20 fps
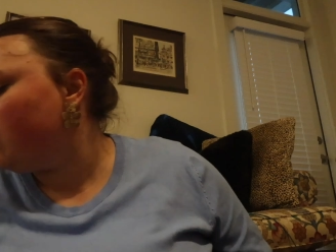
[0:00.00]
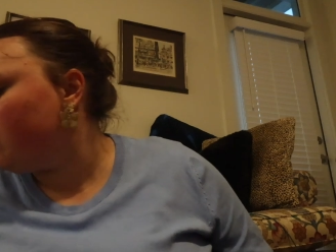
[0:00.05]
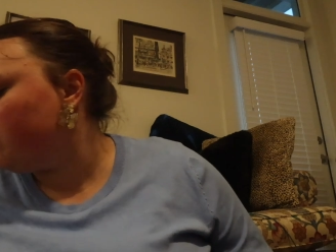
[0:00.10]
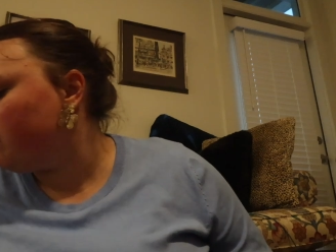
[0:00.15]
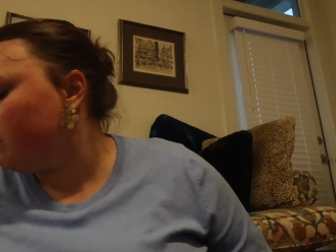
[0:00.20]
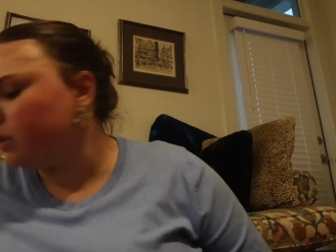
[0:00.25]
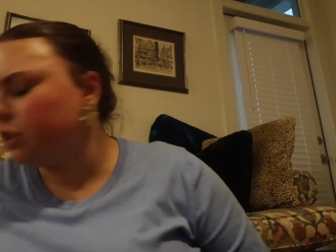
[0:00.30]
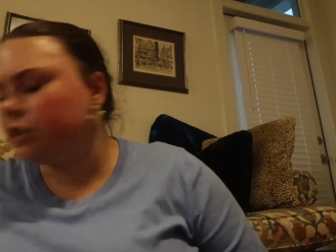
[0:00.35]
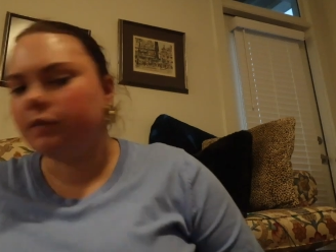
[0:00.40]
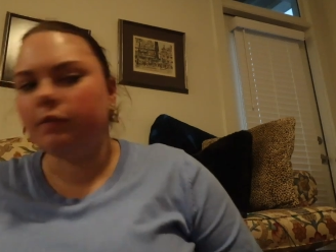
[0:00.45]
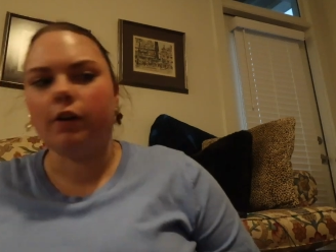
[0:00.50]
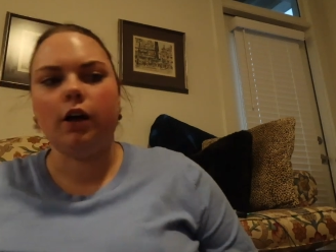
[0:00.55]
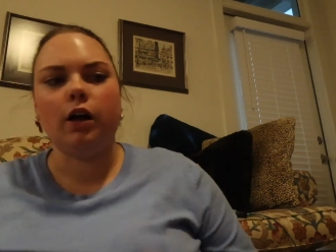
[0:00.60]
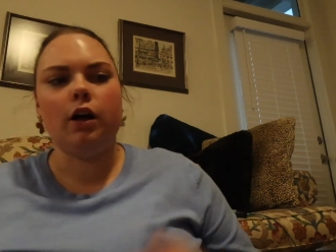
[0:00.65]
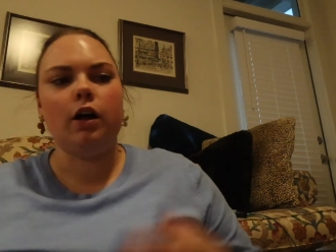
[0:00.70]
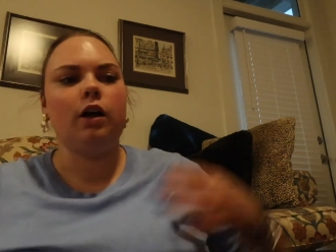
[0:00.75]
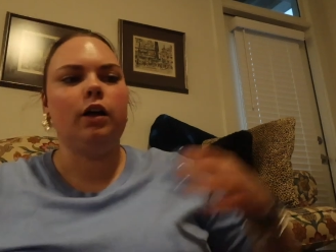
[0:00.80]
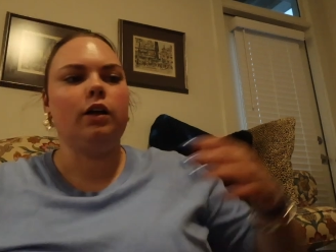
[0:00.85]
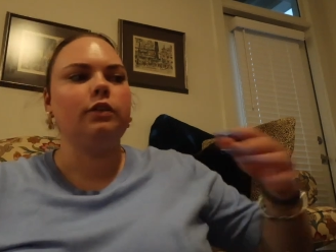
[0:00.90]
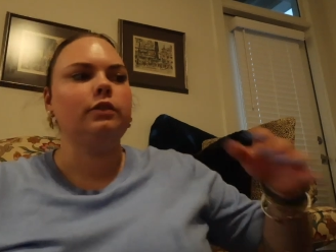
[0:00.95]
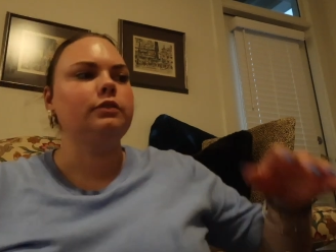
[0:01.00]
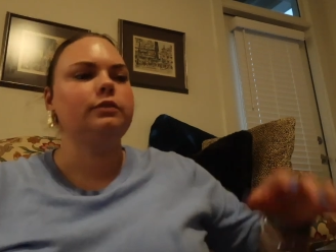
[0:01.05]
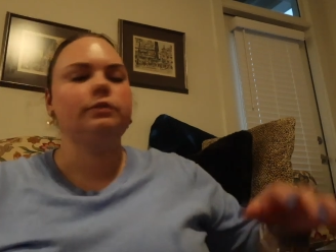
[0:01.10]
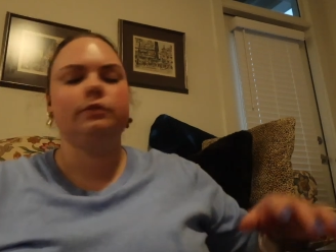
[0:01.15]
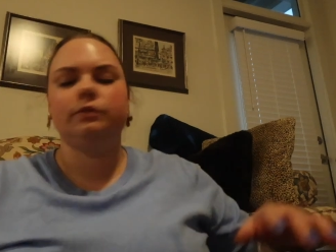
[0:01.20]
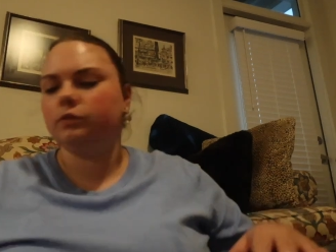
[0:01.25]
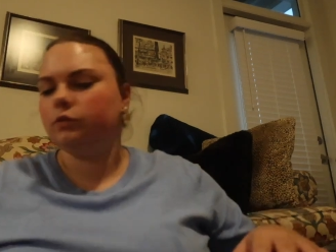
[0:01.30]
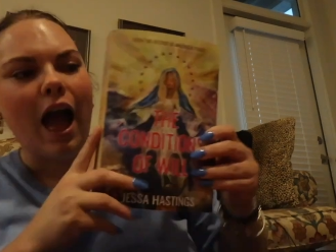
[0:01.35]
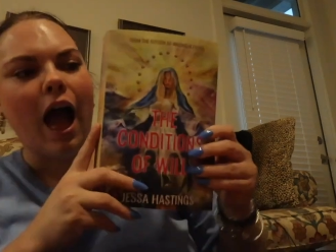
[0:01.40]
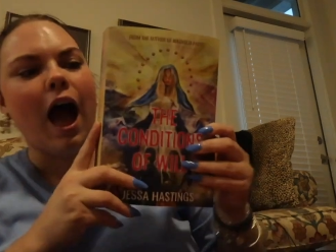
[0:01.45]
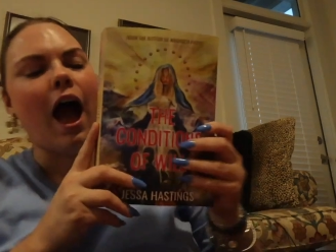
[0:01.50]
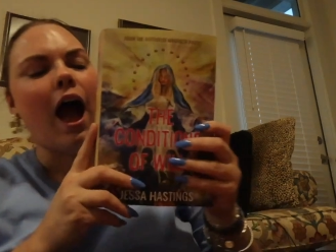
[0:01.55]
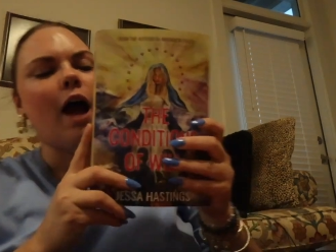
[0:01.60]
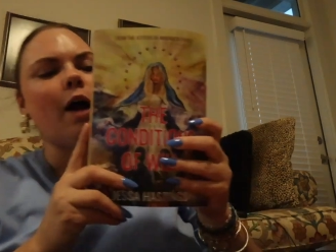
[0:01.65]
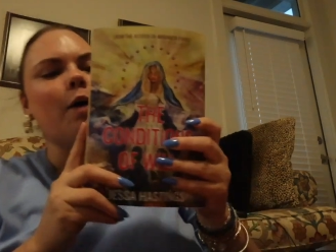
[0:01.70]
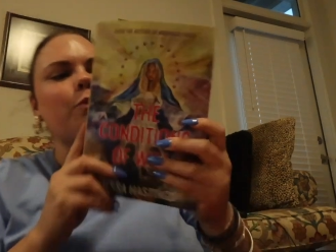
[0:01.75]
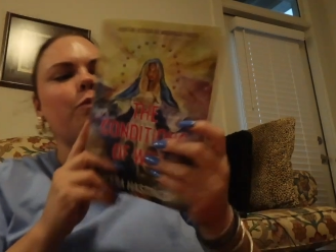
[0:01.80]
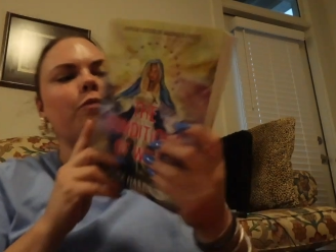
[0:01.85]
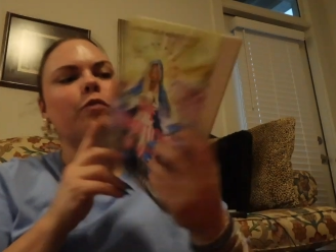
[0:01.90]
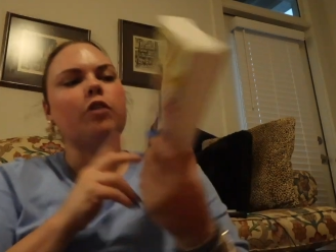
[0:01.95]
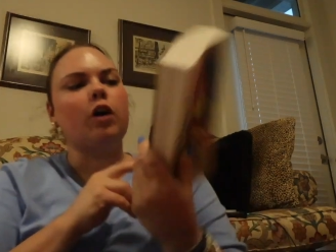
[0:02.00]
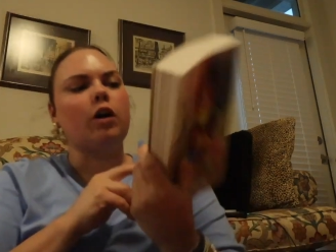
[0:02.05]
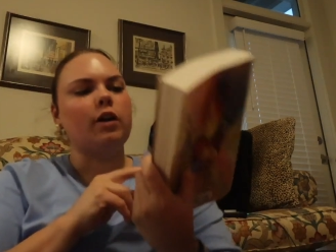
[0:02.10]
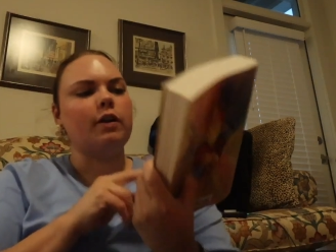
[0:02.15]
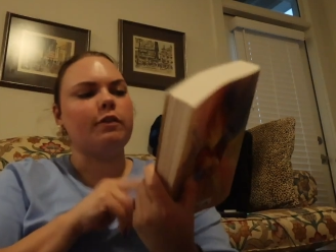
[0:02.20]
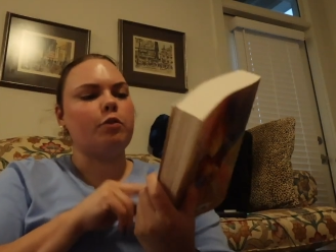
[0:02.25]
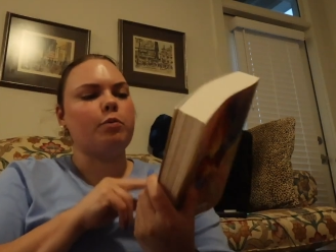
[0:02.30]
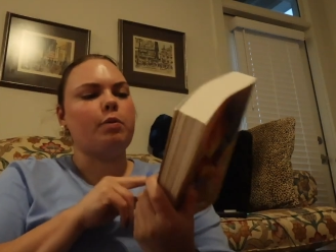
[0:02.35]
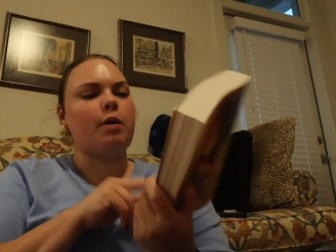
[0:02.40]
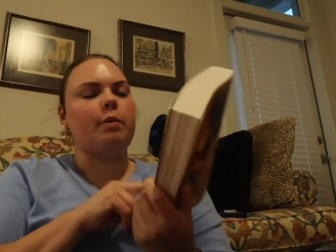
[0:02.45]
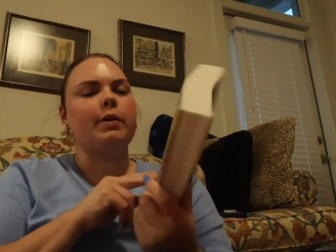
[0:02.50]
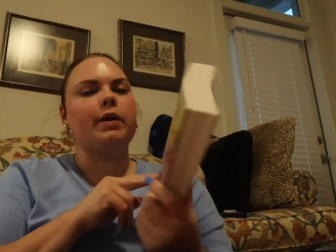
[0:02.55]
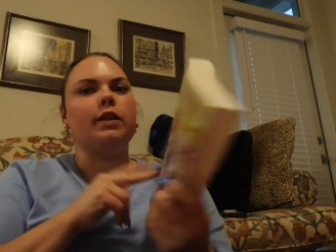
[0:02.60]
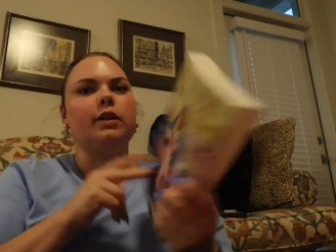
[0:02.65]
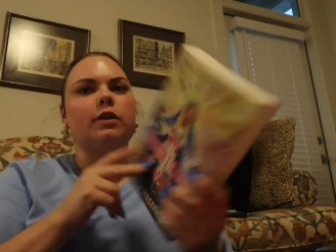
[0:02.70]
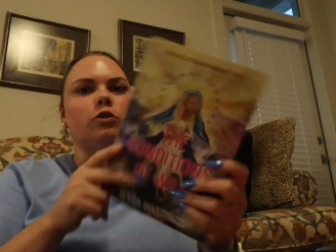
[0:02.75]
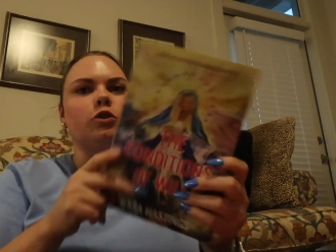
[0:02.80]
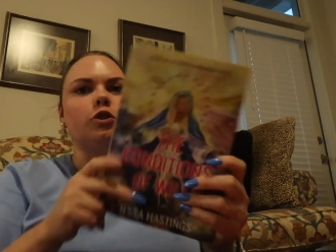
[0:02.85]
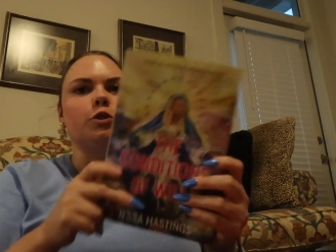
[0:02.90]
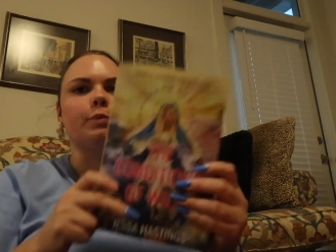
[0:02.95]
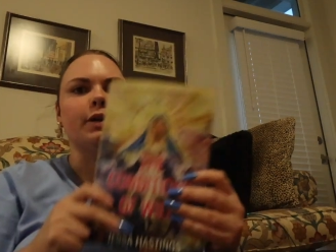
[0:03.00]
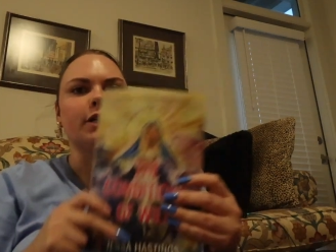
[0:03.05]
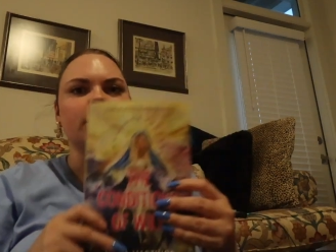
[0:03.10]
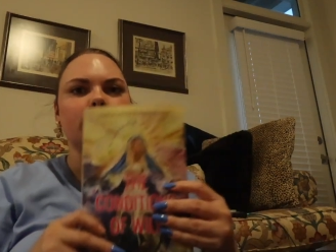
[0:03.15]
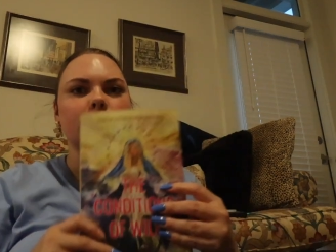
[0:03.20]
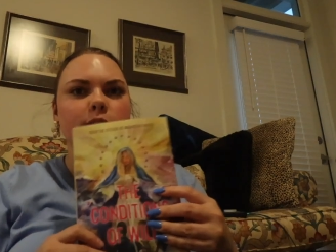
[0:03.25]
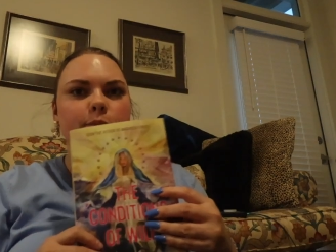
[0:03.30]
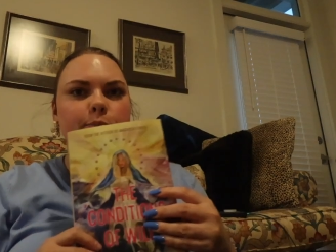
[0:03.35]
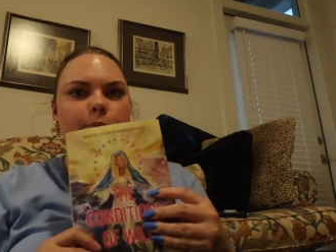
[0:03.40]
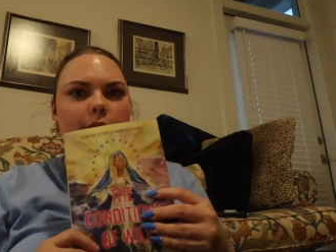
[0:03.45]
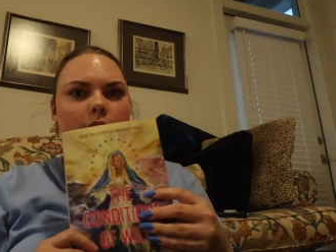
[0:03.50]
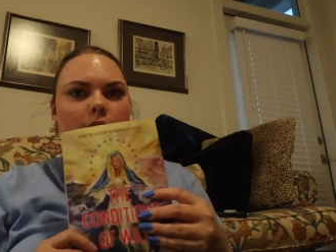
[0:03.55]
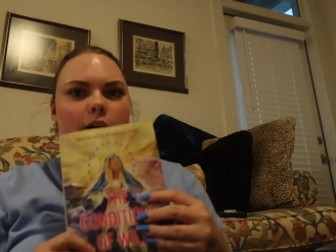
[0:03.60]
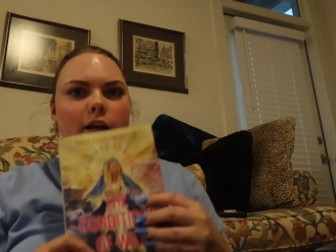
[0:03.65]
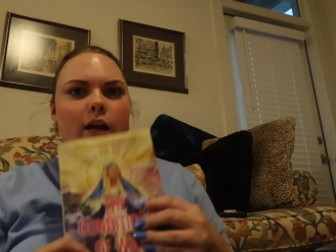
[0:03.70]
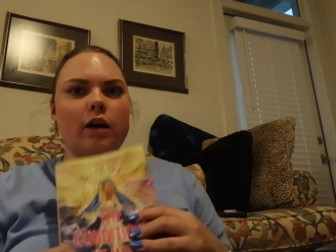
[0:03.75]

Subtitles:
First of all, I've gone over probably a little too much in this book.